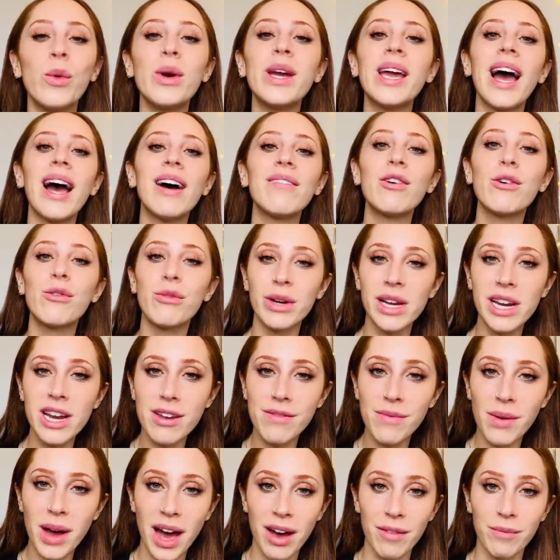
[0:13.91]
we have a
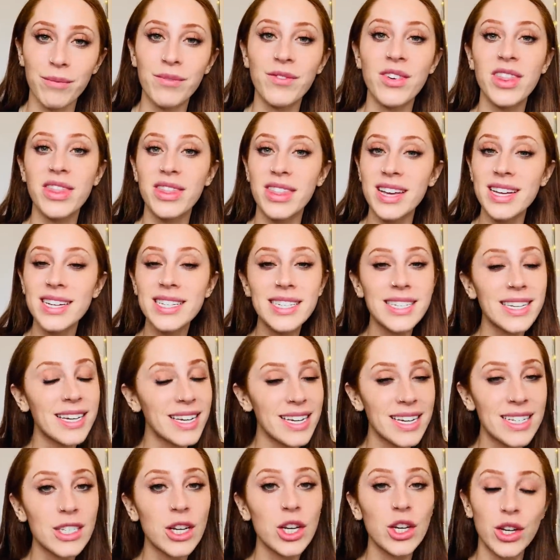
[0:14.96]
revamp for this
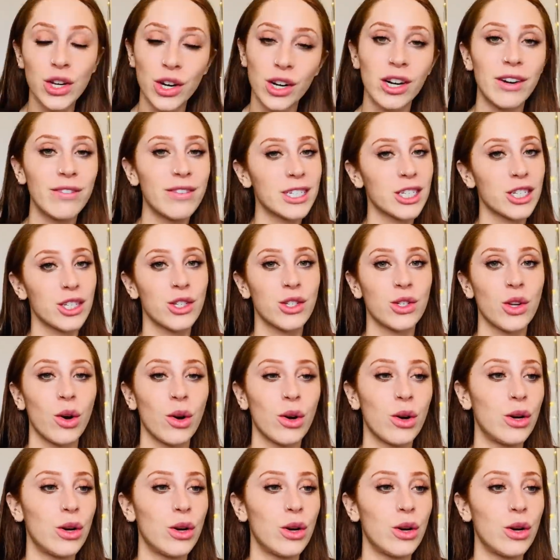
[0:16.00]
year's Eurovision Song